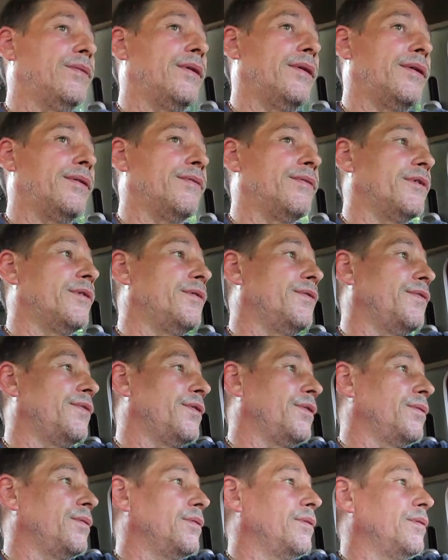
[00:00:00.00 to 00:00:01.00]
a
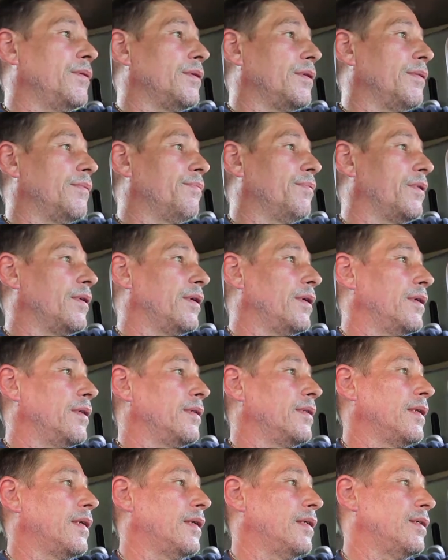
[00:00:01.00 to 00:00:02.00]
review on the
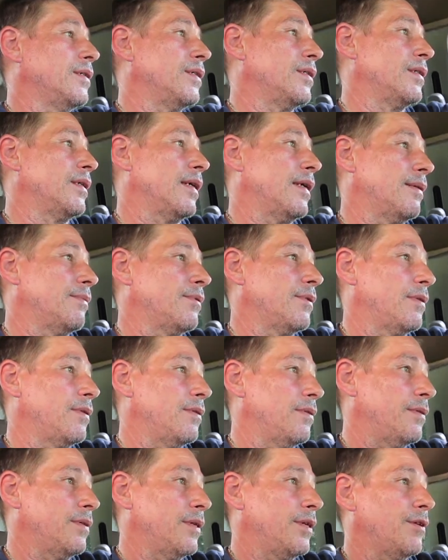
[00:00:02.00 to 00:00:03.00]
product and just
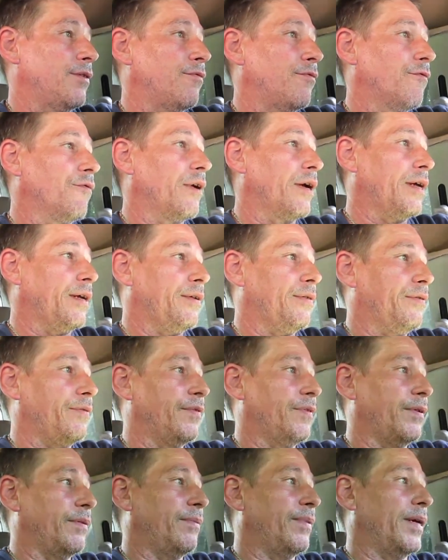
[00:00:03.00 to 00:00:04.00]
absolutely rave
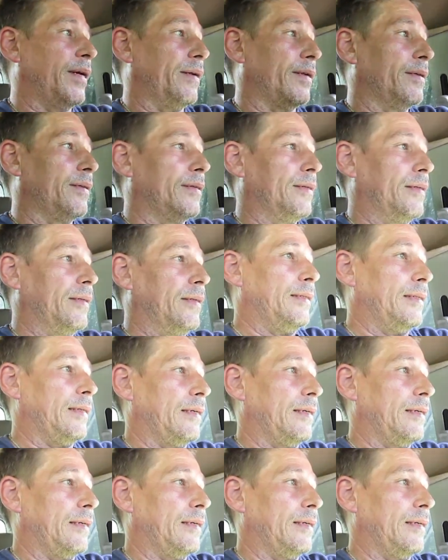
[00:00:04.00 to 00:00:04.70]
about it.